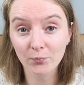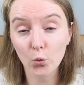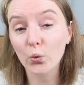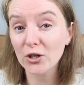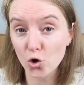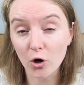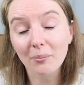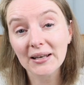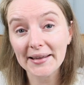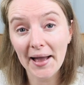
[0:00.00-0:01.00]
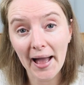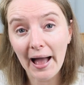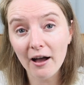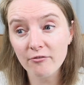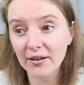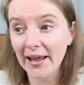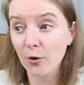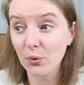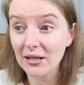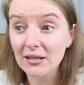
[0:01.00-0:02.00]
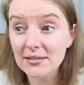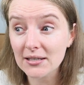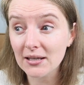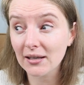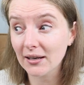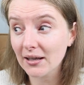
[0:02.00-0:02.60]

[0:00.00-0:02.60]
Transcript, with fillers: we normally have and how easy it